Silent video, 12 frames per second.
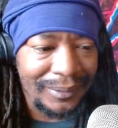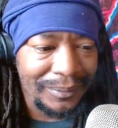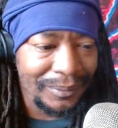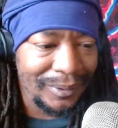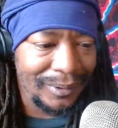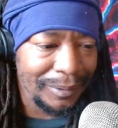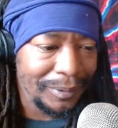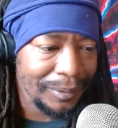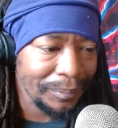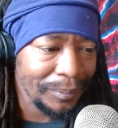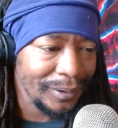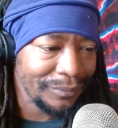What are some of the
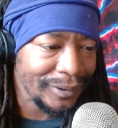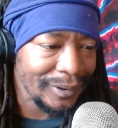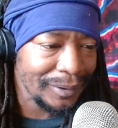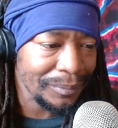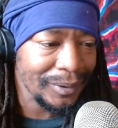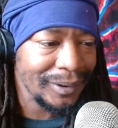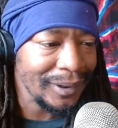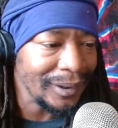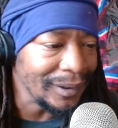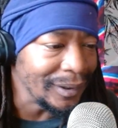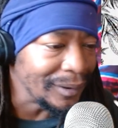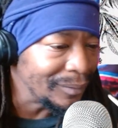benefits of
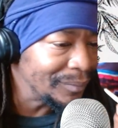Myrcene?